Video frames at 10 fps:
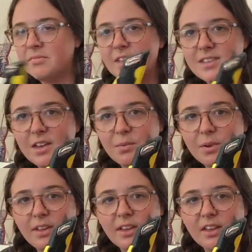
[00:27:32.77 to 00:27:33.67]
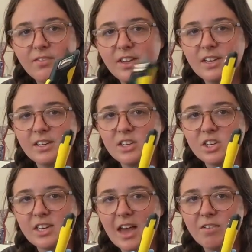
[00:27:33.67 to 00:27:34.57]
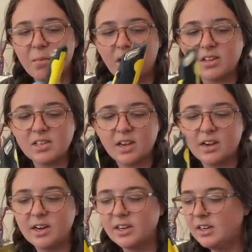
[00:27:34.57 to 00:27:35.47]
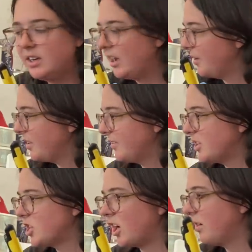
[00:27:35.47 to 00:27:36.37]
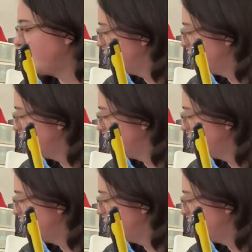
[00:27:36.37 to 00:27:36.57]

That's like really convenient to just have a box cutter. I wonder if it's sharp.